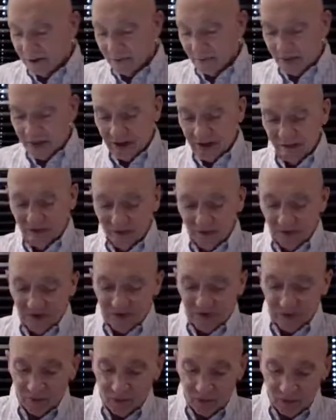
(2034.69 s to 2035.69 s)
being
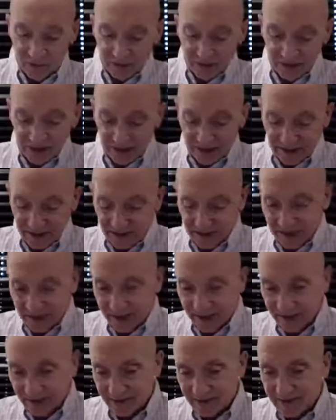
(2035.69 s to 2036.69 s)
freed from all sense
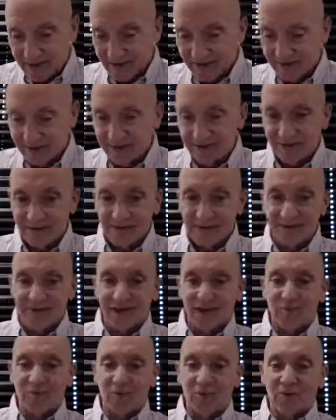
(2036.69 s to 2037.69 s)
desires, is
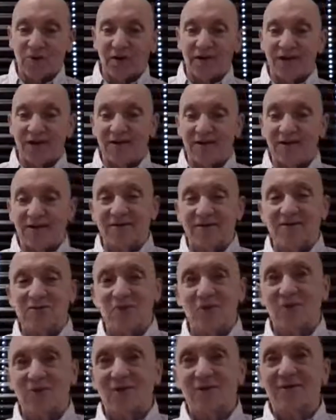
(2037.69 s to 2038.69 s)
not born again into this
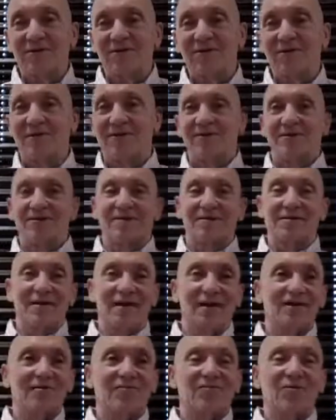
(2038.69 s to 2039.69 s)
world.
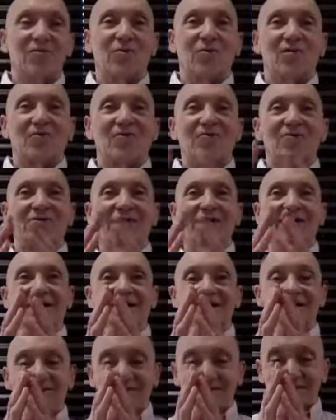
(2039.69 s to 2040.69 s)
Thank you for a wonderful
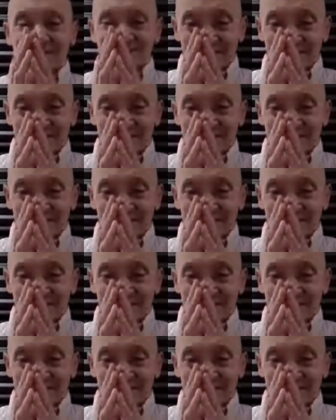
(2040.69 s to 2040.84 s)
class.